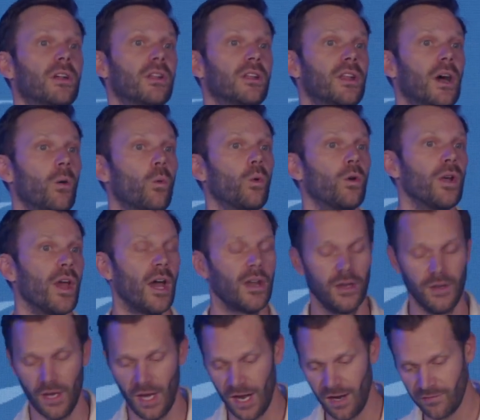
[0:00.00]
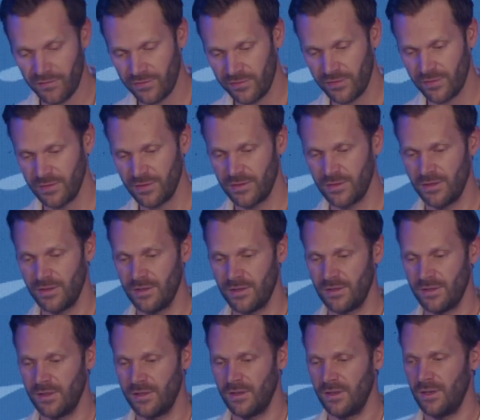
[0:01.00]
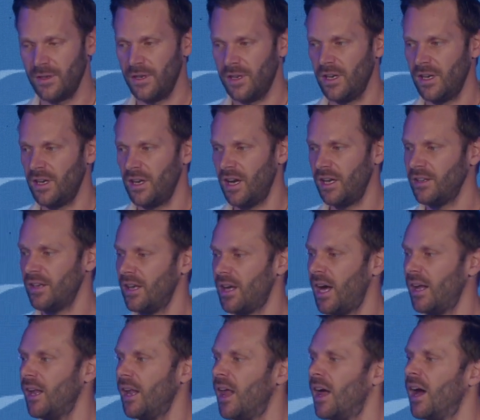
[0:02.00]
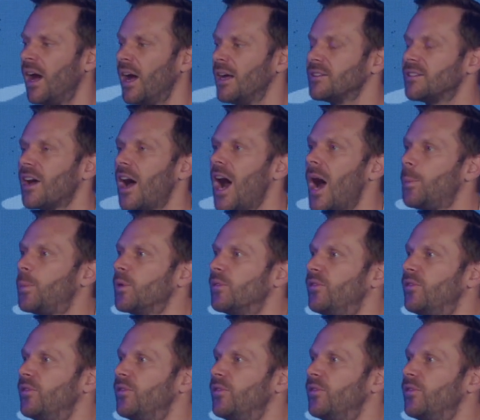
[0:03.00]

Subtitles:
that we're not enough. On top of